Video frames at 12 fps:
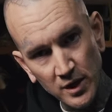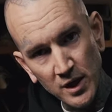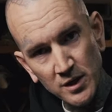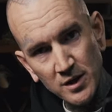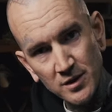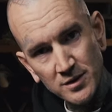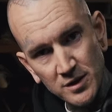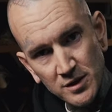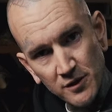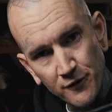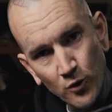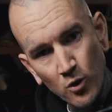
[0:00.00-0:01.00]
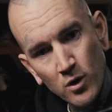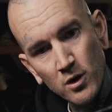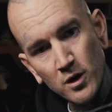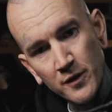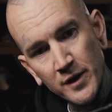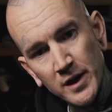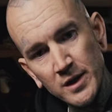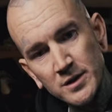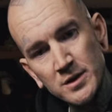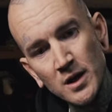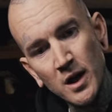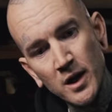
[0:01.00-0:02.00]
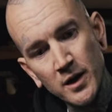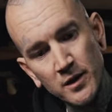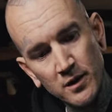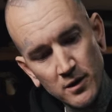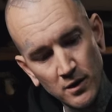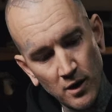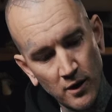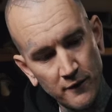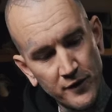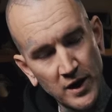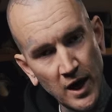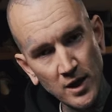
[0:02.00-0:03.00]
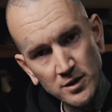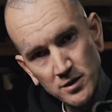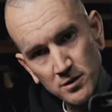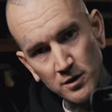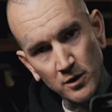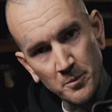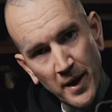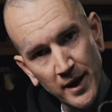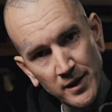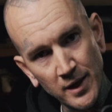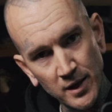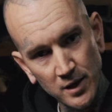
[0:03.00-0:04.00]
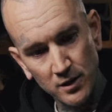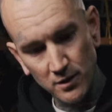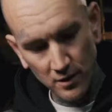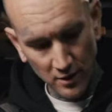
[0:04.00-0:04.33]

an ND64 on the inside of the case, a little magnetic